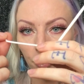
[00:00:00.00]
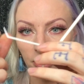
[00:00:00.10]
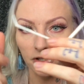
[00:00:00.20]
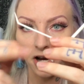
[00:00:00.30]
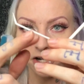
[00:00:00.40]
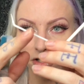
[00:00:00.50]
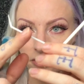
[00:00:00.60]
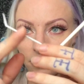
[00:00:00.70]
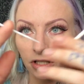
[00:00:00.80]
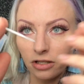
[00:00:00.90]
boys. I
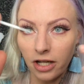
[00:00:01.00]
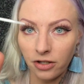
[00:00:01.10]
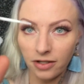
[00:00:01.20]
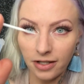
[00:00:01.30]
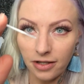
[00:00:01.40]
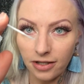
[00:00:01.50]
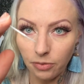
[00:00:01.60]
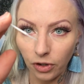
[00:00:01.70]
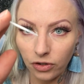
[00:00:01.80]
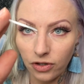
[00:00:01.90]
actually really like using this
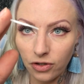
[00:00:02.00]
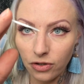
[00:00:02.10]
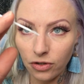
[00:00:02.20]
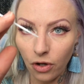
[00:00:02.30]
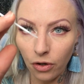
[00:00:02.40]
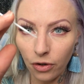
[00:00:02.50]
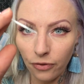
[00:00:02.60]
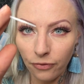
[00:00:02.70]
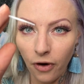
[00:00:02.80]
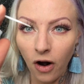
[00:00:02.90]
one because it's so
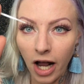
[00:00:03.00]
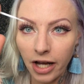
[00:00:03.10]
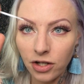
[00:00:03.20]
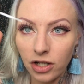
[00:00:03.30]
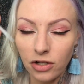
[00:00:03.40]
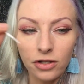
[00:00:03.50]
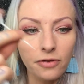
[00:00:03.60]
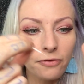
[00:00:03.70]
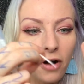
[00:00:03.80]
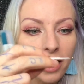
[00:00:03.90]
fine. You can do the
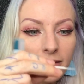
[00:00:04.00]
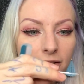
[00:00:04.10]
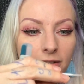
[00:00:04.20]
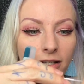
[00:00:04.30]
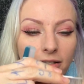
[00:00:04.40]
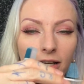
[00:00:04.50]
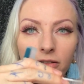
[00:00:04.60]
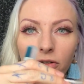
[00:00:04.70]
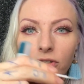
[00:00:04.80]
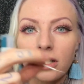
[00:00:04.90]
finest little
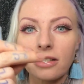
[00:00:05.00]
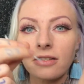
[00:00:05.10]
details onto your